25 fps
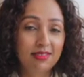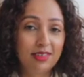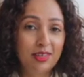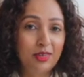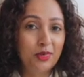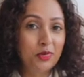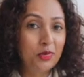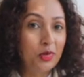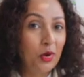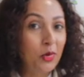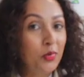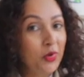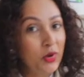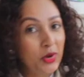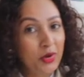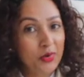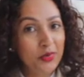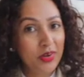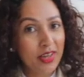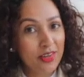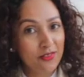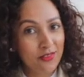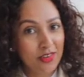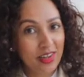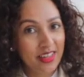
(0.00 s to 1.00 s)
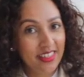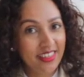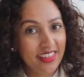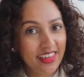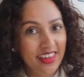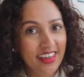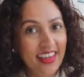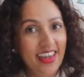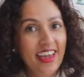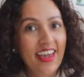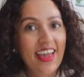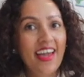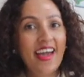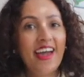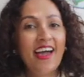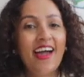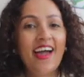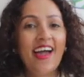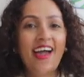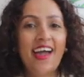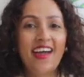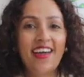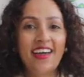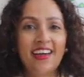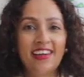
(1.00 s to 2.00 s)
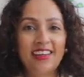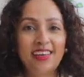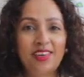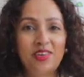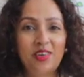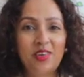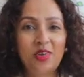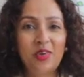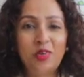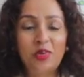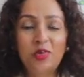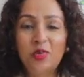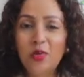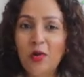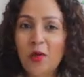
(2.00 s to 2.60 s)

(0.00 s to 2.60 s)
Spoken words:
you don't know everything and